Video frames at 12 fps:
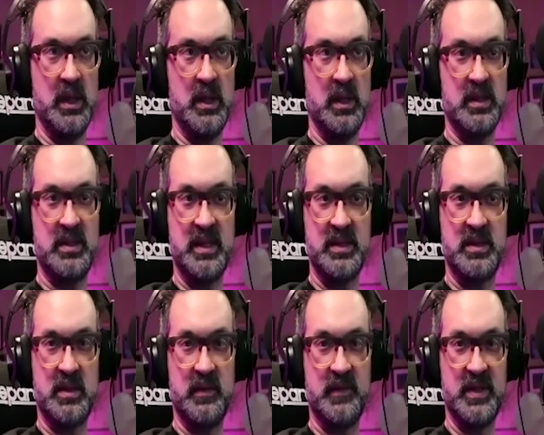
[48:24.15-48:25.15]
sense of
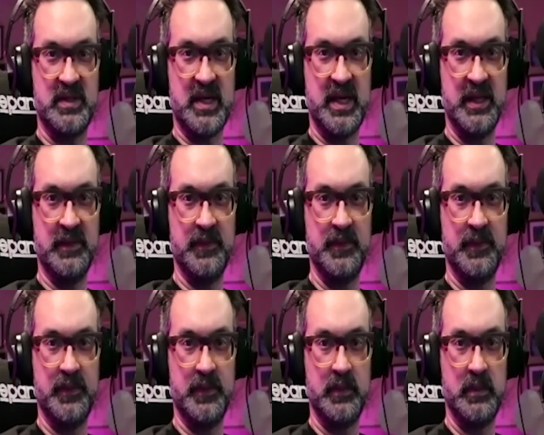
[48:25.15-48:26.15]
design?
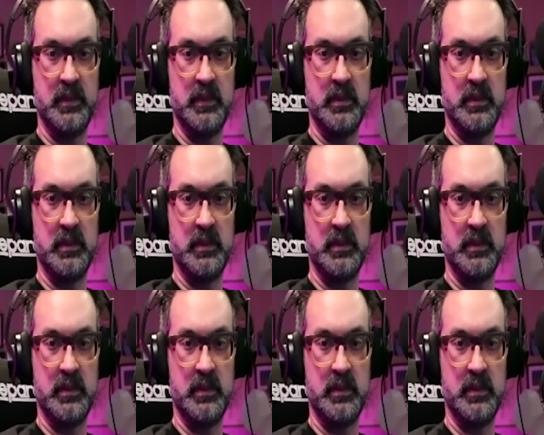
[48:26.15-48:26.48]
Yeah, it could be